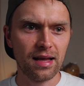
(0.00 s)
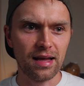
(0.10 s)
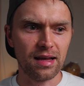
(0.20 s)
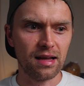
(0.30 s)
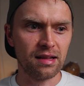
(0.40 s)

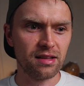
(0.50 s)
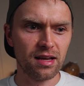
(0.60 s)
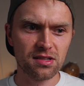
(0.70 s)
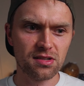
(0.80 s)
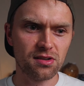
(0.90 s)
And the
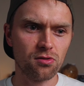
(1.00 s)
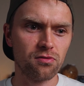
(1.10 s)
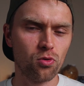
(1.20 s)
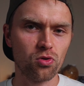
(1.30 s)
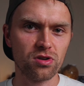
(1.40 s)
answer,
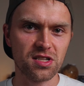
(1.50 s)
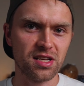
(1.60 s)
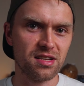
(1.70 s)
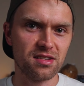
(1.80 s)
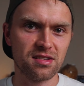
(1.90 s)
of course,
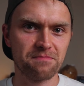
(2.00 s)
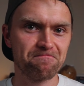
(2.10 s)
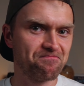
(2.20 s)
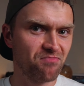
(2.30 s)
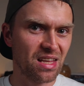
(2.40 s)
is
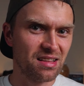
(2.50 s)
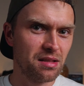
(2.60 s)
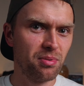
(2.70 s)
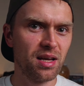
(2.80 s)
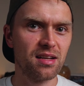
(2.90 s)
it
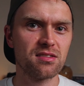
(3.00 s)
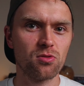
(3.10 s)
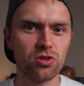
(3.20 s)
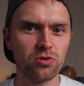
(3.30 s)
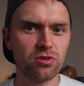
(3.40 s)
depends
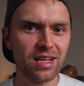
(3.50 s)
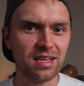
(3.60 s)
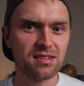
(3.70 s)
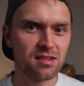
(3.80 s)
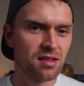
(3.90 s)
on your
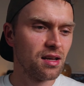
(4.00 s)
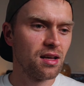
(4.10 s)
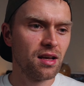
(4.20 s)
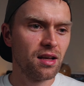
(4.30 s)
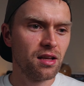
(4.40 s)
needs.
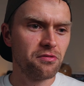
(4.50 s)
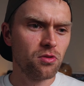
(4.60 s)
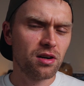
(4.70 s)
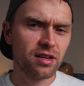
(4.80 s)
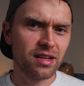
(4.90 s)
If
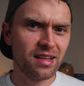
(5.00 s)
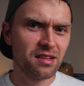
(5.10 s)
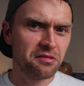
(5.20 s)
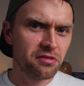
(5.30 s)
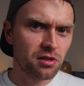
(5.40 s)
you are an
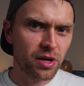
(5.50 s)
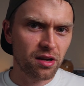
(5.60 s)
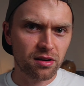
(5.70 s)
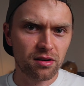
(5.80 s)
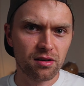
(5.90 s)
indie
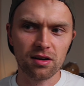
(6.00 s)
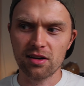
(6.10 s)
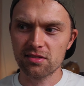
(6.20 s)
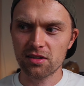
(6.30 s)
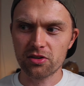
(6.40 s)
filmmaker,
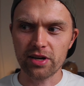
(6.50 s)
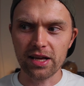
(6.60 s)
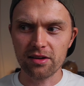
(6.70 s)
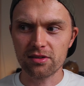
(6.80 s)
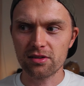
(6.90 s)
content
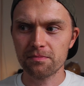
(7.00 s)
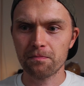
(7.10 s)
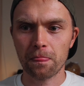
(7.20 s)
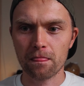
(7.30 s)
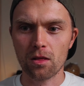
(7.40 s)
creator,
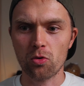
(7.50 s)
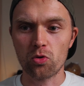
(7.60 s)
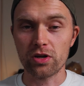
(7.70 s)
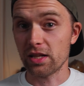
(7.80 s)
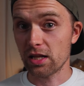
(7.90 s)

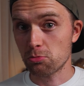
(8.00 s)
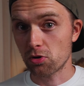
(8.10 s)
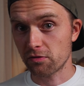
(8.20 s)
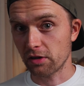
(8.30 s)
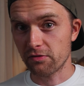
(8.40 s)
or an
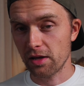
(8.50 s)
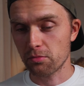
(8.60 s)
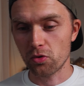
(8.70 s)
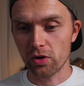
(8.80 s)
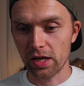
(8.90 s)
anamorphic
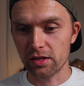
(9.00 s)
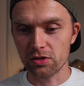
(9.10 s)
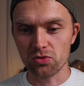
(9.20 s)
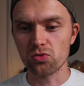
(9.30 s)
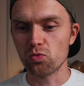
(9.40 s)
fanboy and
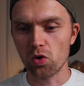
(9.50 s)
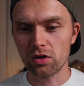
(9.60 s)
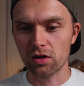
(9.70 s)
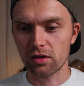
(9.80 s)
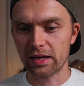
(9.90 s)
you
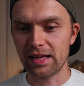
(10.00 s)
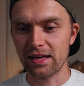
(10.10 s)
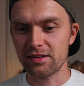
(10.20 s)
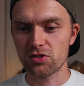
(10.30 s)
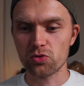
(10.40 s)
want to
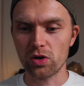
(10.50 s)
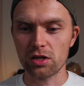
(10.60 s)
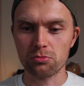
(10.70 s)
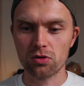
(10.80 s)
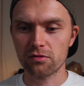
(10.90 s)
get into
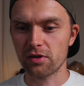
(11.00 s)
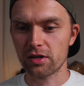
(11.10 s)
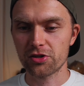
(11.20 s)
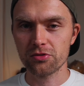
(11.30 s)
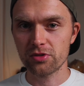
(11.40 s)
anamorphic
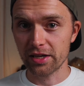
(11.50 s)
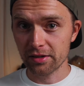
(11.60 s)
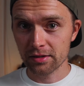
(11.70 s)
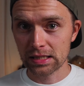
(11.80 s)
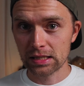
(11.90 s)
shooting,